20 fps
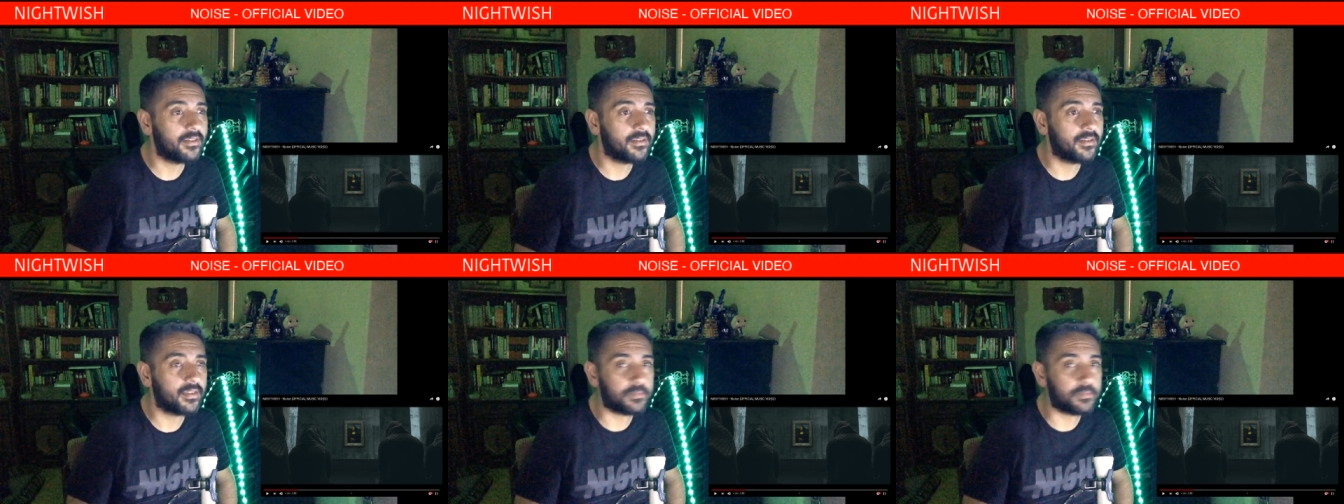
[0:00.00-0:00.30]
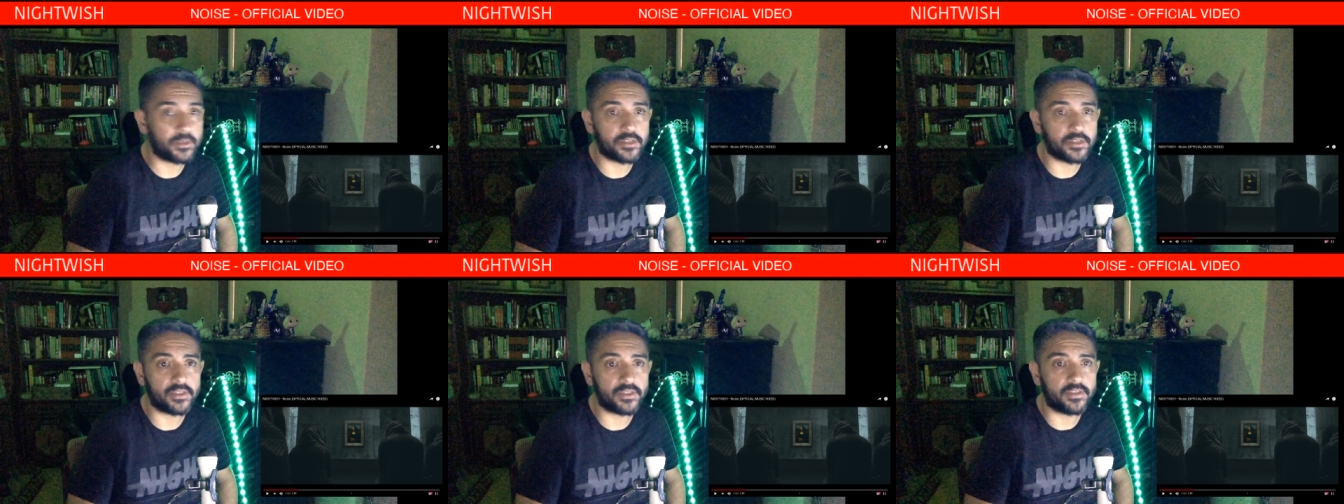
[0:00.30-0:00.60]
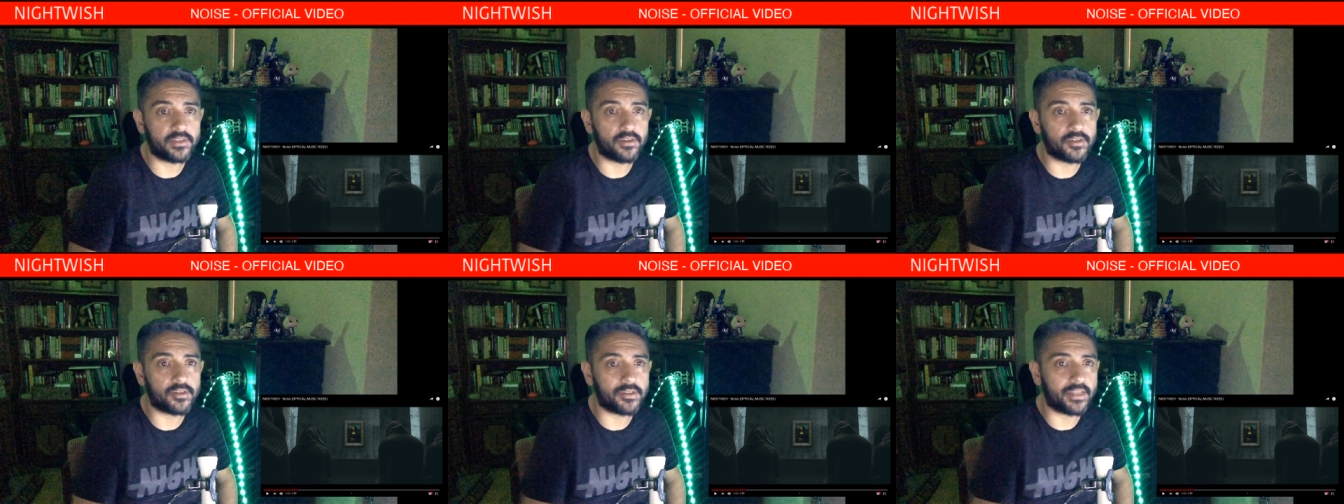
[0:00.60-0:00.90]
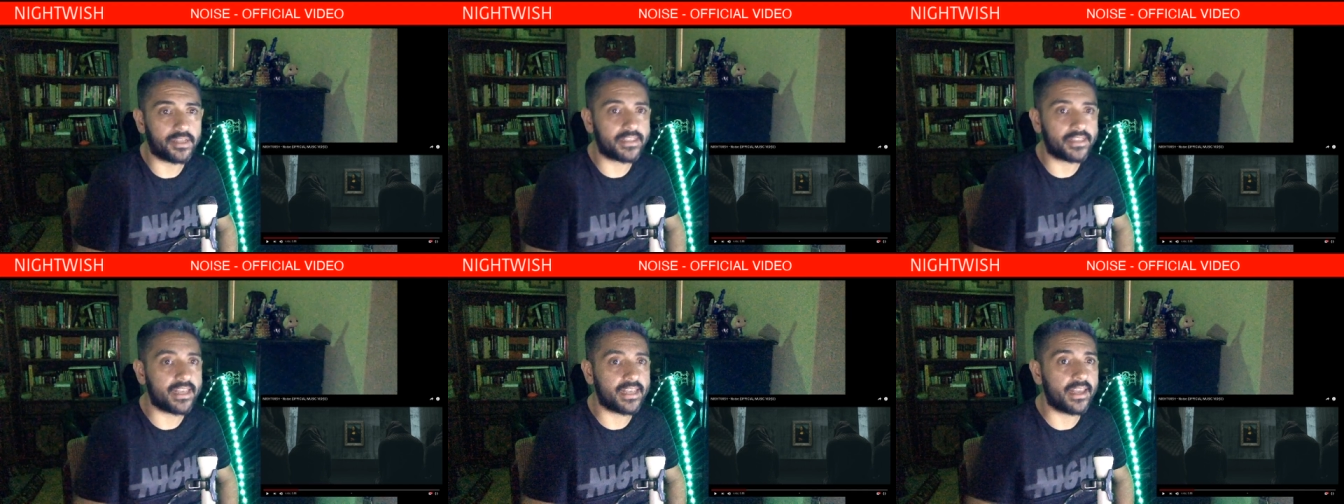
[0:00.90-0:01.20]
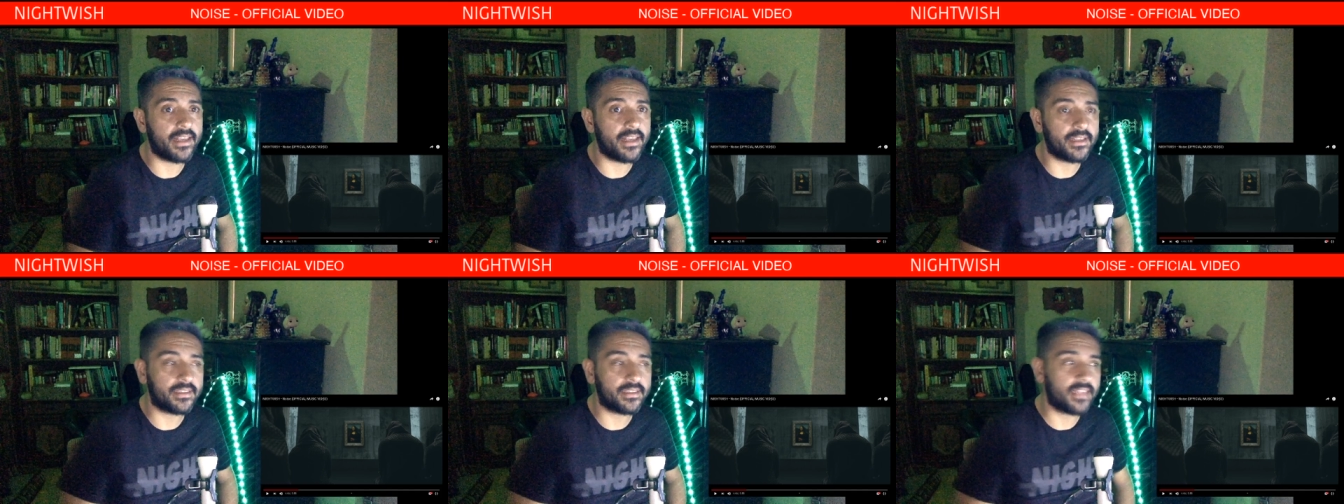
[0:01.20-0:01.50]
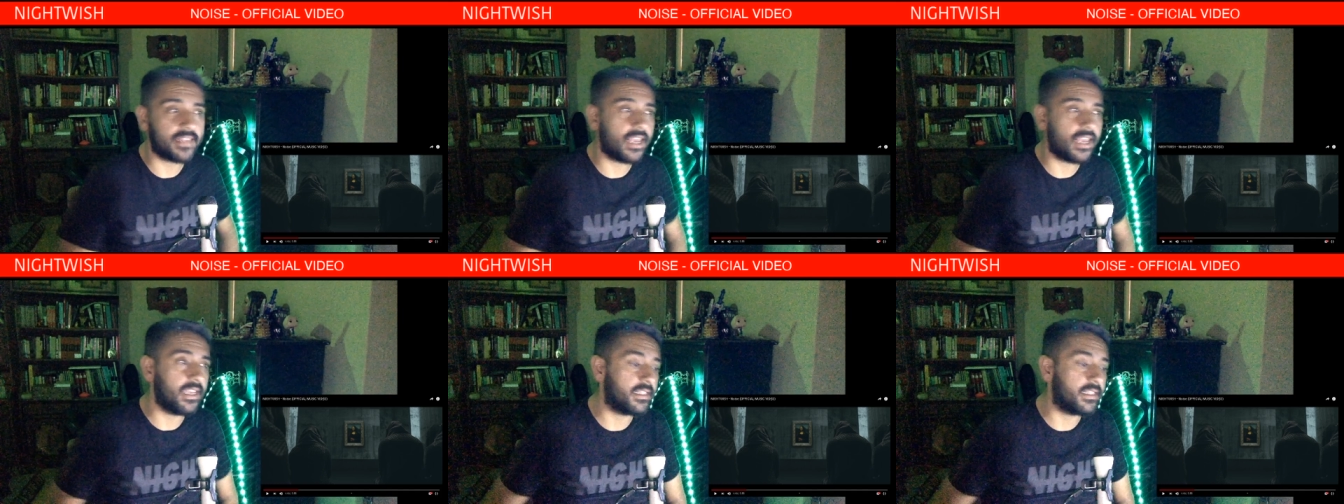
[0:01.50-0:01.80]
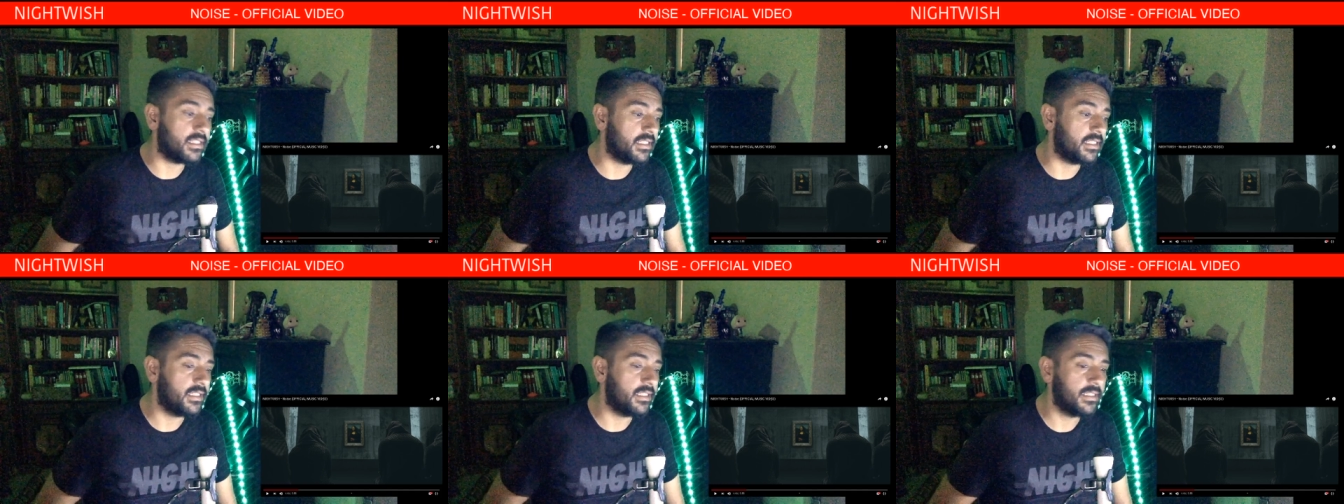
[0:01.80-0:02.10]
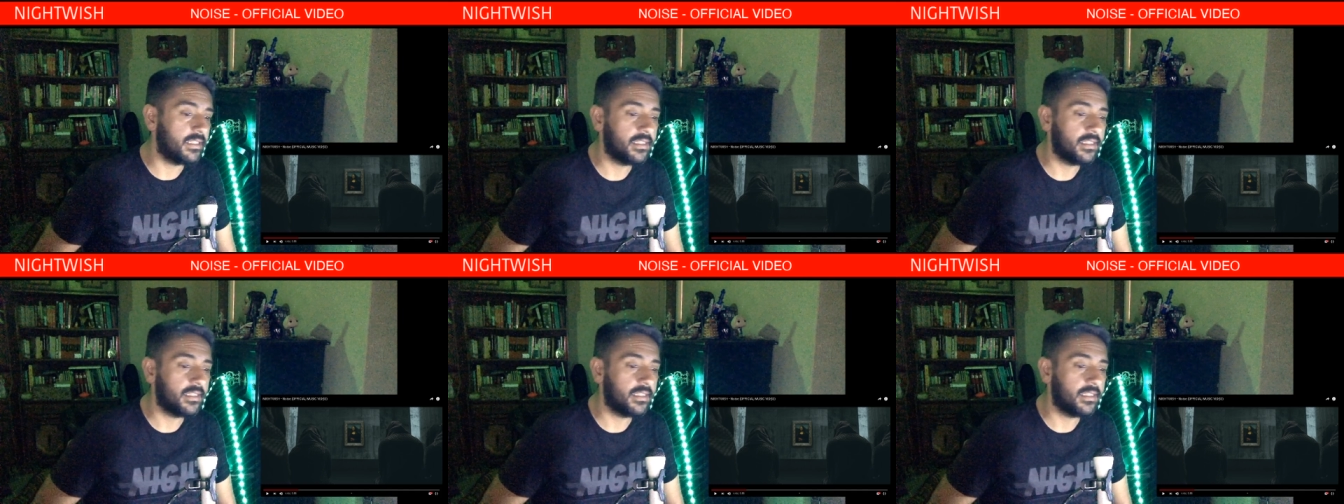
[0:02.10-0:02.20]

especially social anxiety,